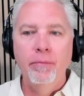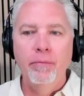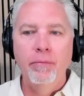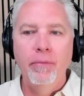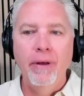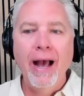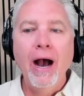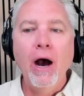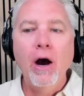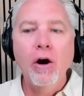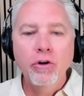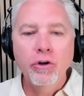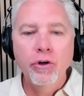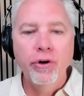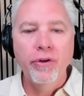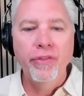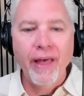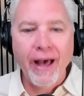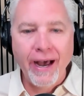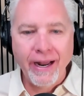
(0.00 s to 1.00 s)
how
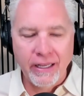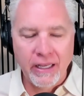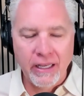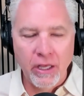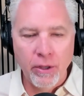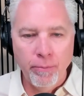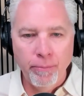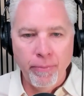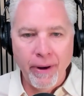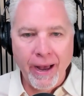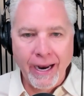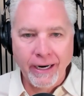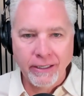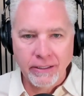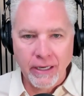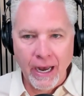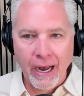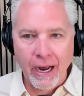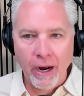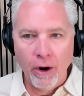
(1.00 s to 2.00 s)
could that impact
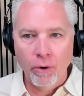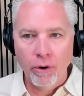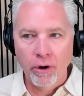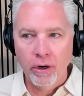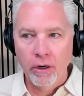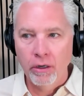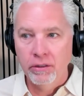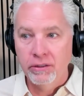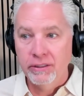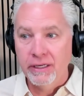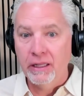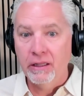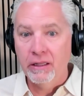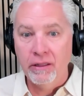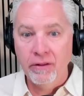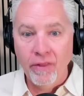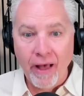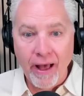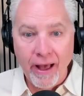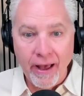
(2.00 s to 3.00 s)
our daily
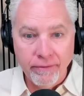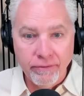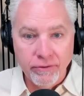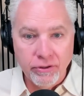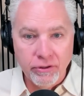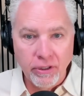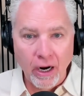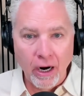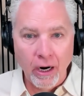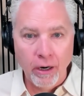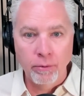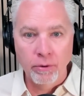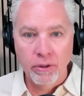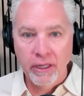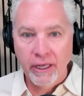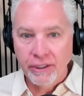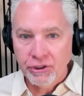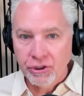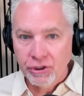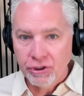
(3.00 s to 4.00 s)
lives, our
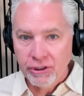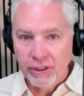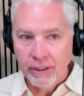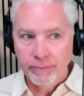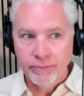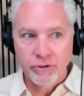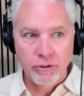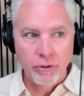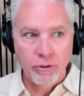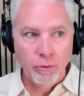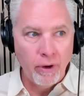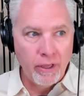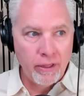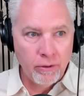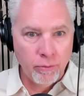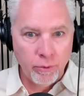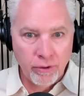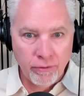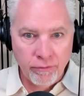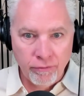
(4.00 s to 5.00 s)
relationships, the way that
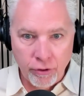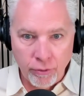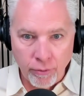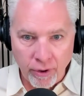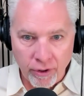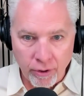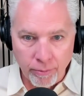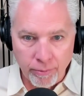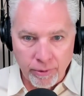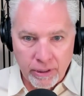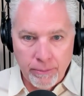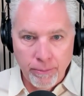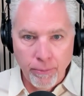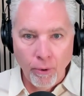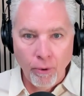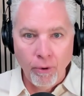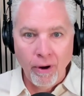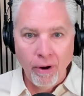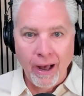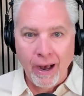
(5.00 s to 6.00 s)
we view other
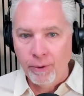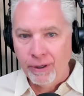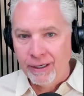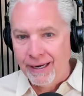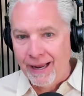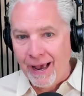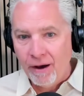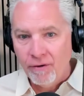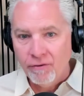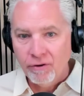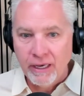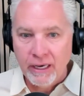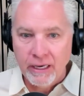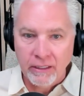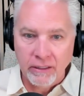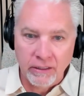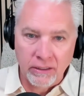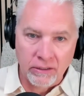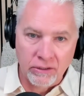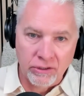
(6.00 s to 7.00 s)
people, how we
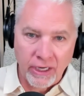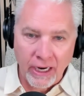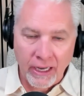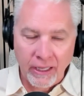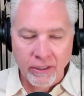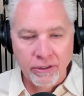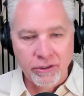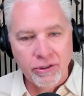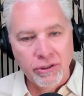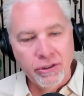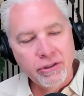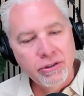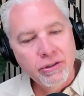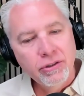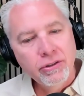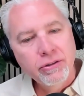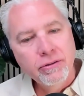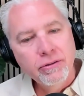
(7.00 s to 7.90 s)
navigate these challenges?